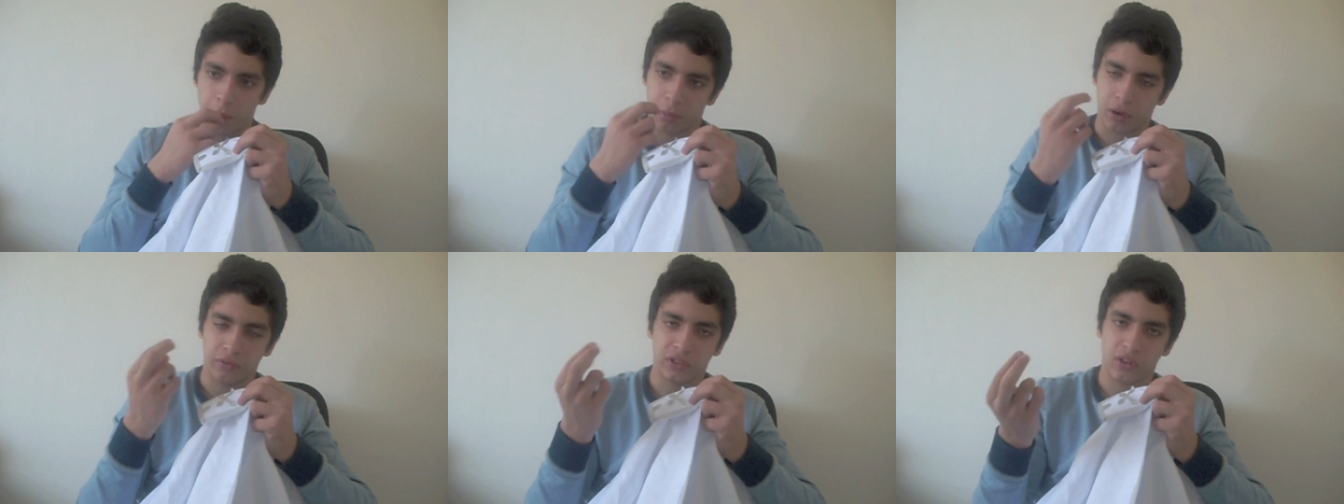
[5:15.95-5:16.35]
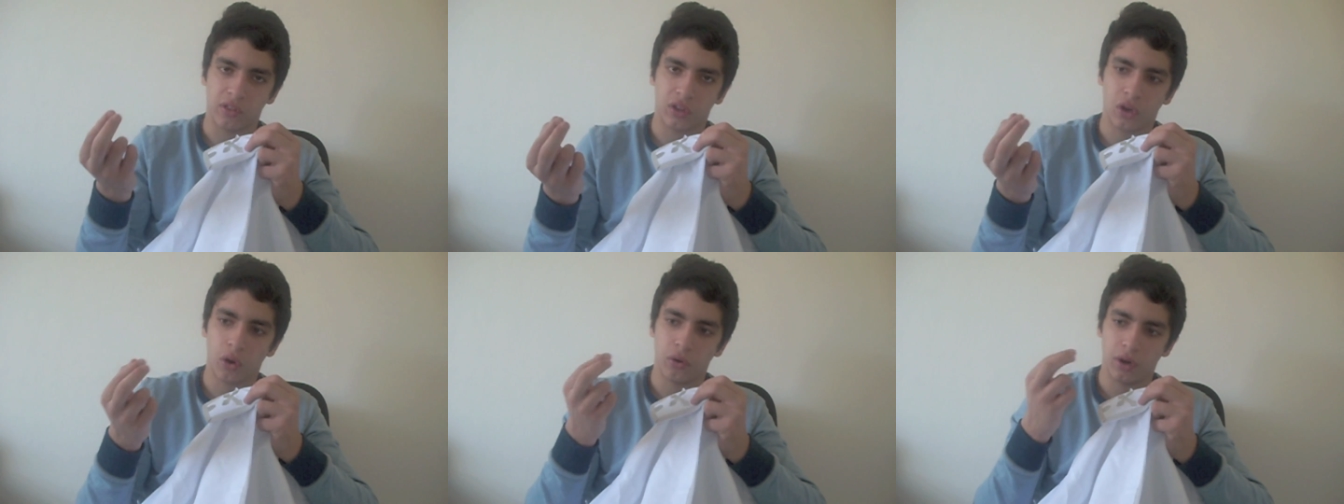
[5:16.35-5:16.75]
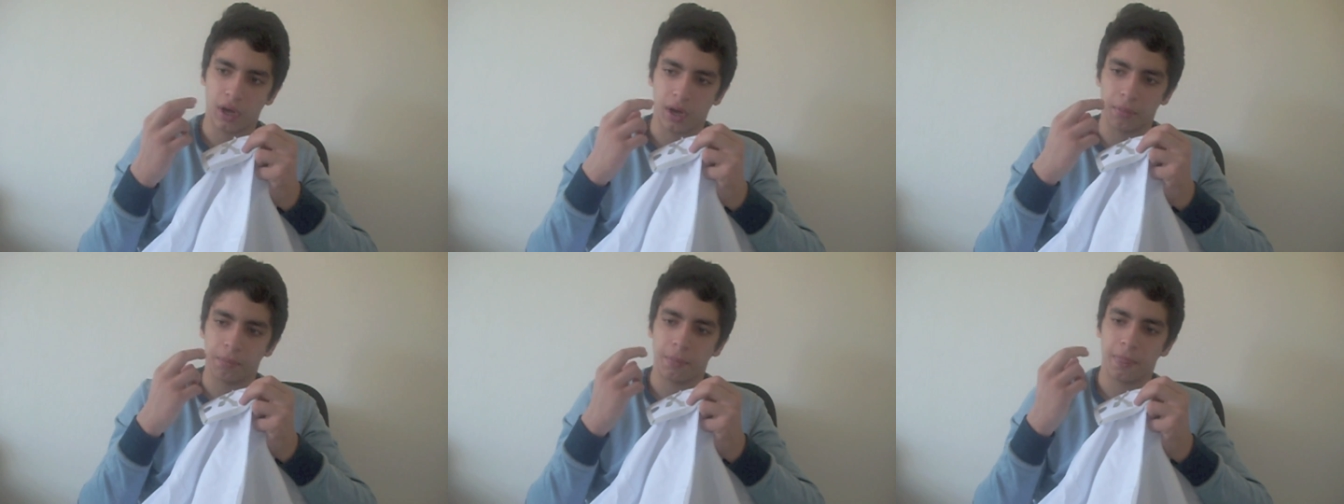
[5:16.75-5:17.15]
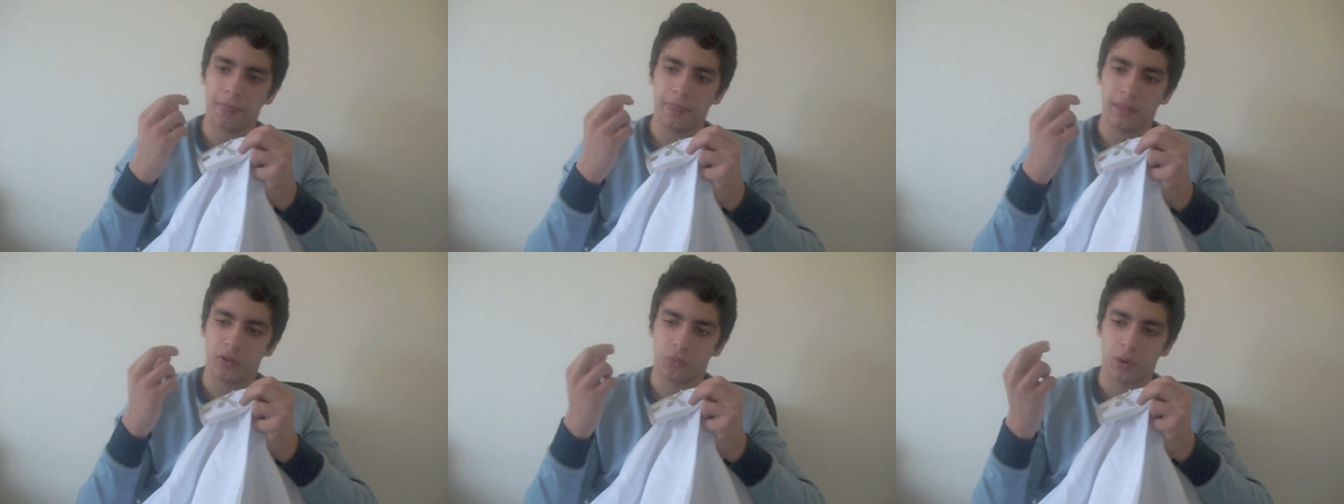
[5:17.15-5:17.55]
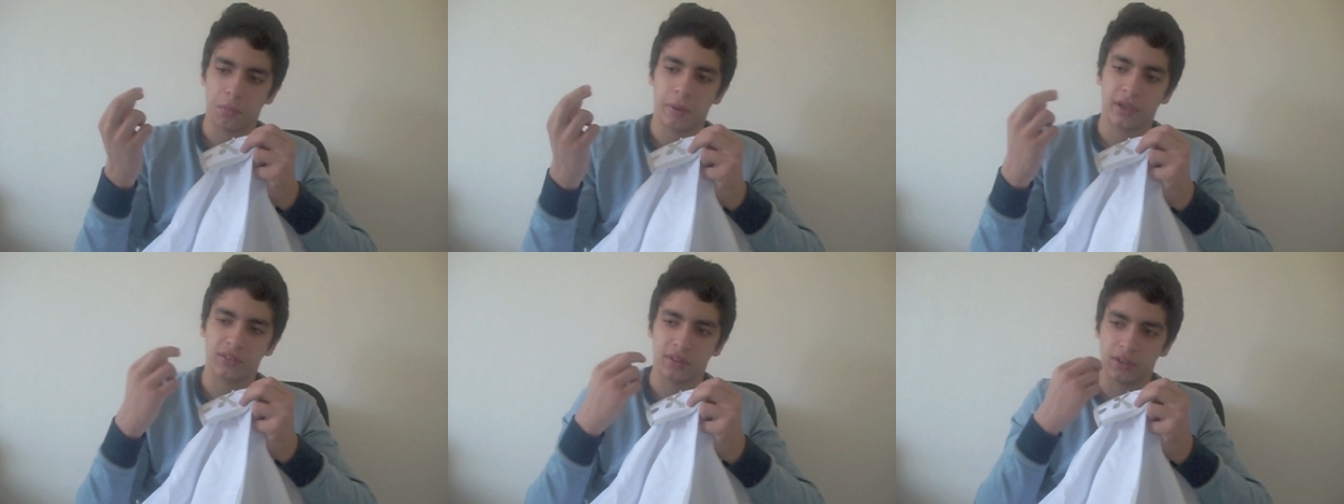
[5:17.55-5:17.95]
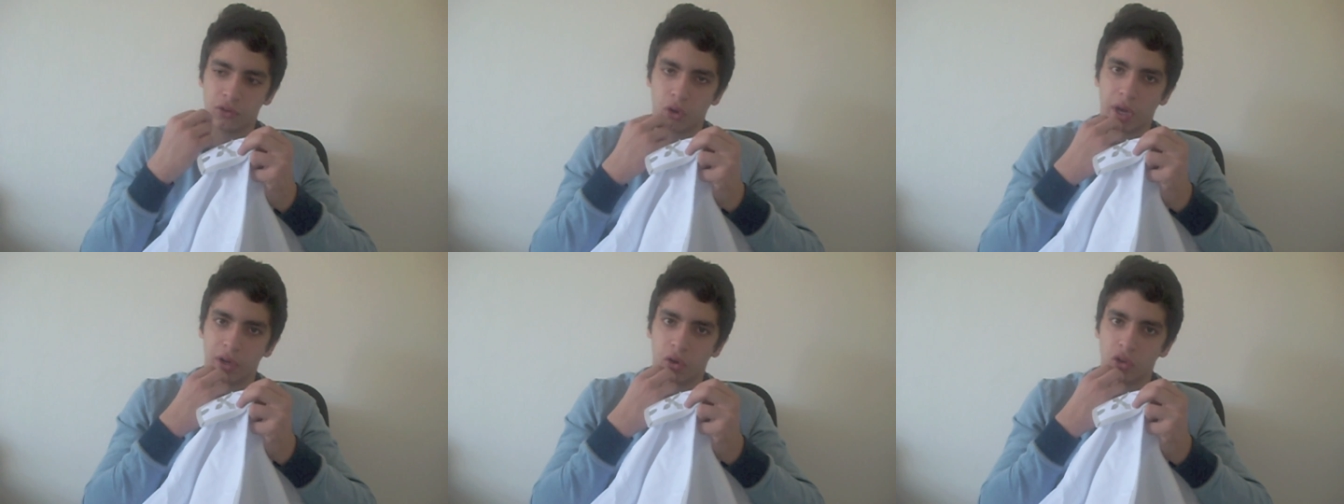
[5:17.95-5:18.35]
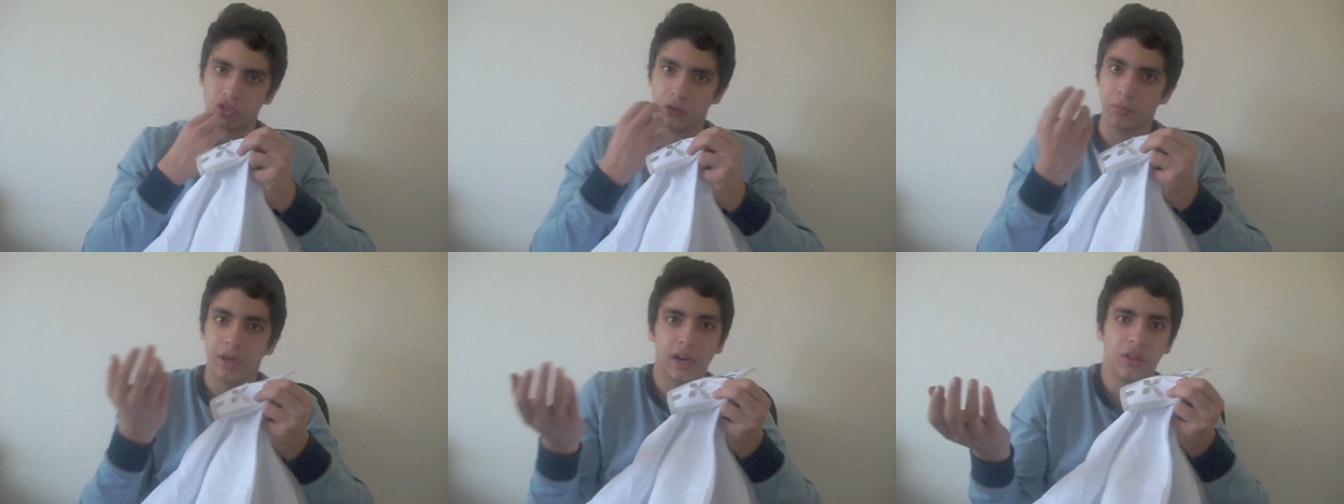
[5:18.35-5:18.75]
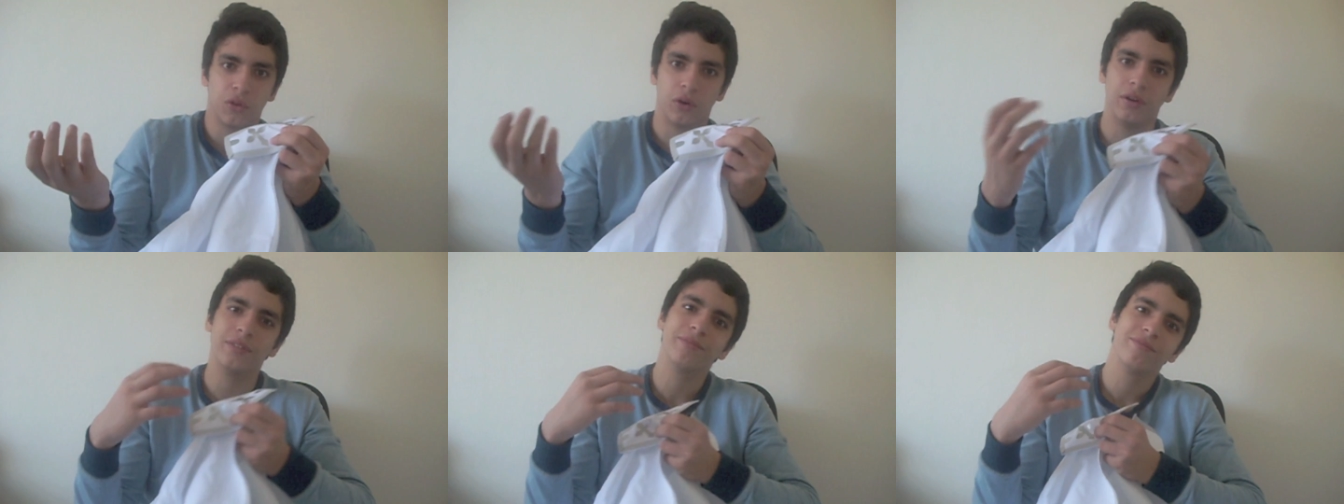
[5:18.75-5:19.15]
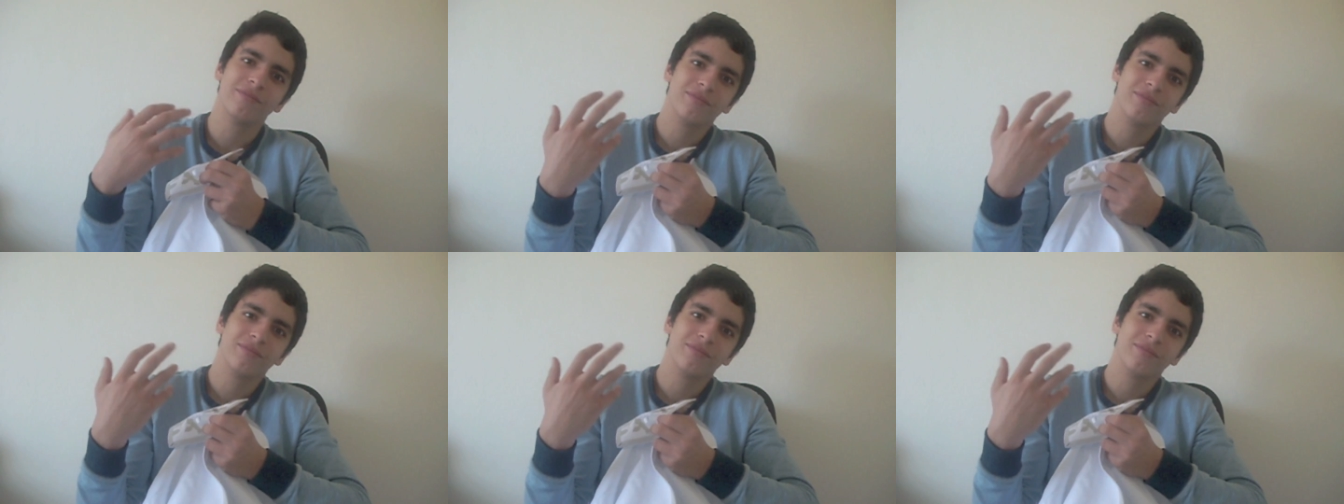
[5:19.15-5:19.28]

But obviously the coat is what makes the entire costume Kirito.